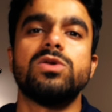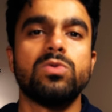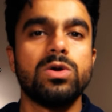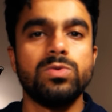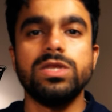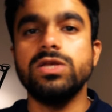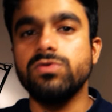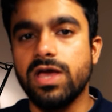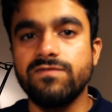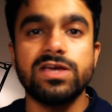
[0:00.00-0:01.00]
you know what, we need to
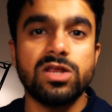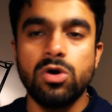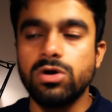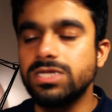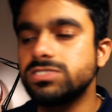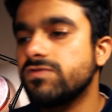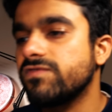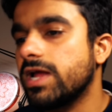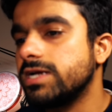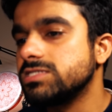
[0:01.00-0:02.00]
have like a long list of
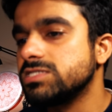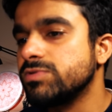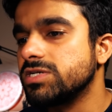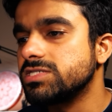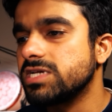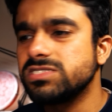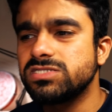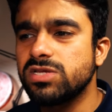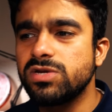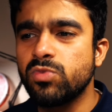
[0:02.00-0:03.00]
clients, is because I
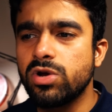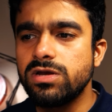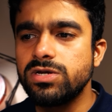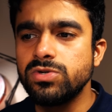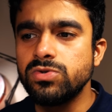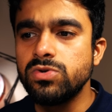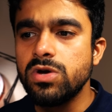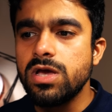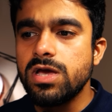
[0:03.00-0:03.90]
just didn't want to,